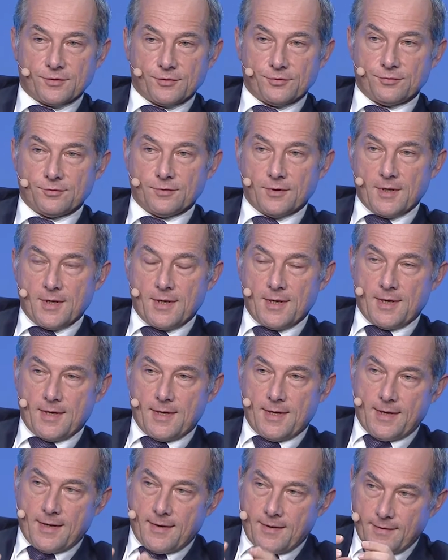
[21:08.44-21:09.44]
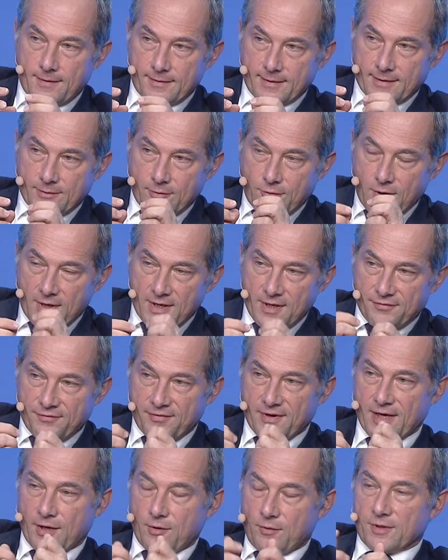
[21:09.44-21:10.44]
to
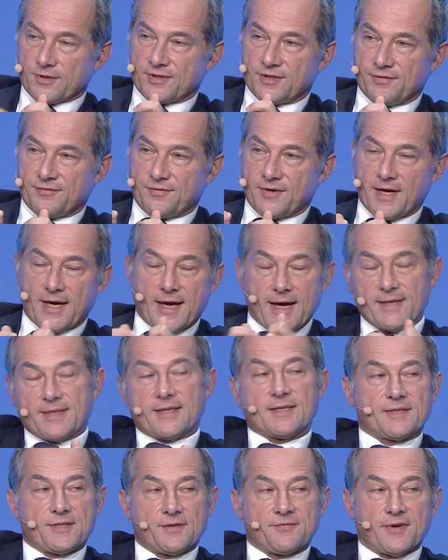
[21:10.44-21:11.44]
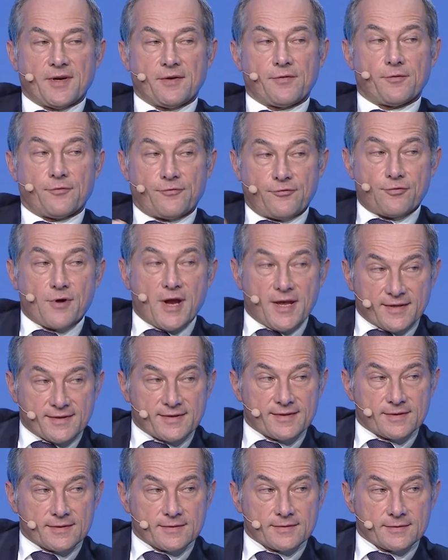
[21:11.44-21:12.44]
qualify, quantify, identify the
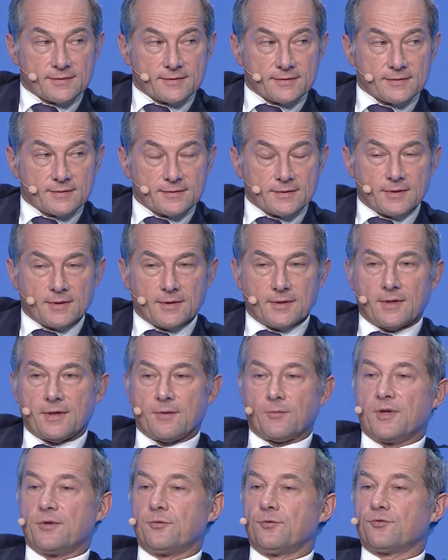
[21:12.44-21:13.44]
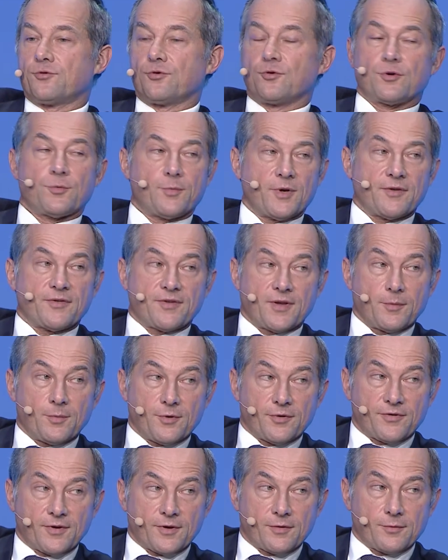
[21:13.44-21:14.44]
threat. When you talk about
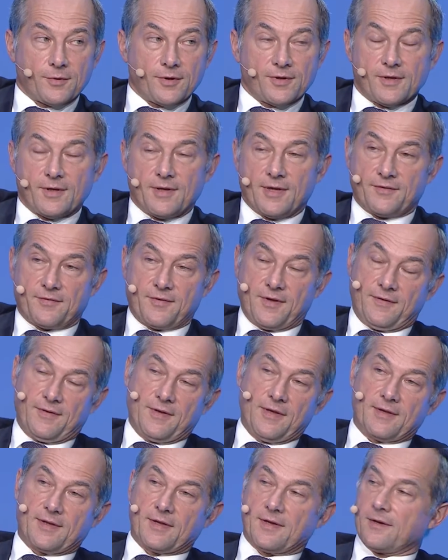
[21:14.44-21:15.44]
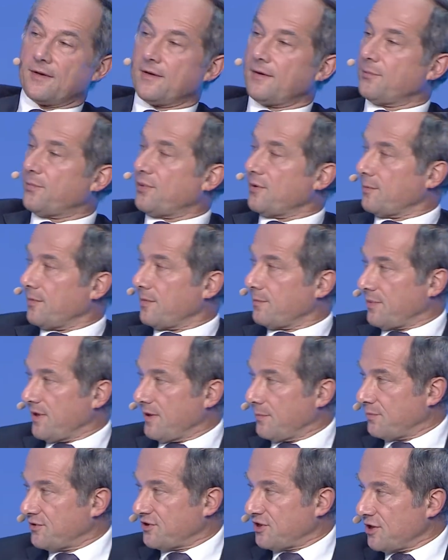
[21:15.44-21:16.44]
cybersecurity, let's face it,
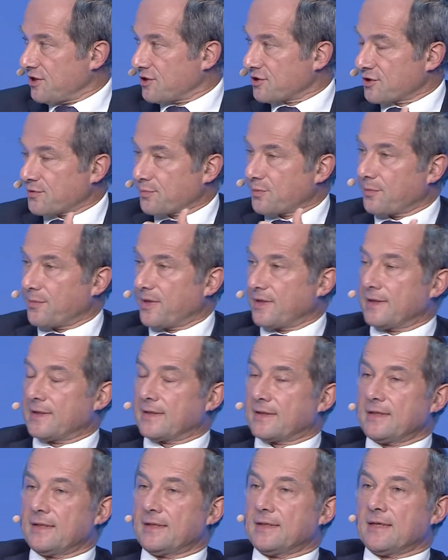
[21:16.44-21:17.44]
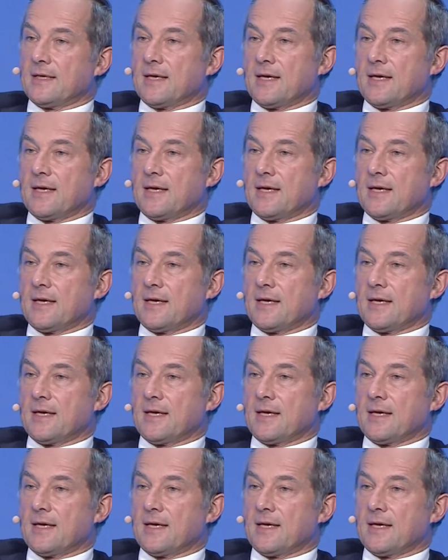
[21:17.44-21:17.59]
it changes permanently.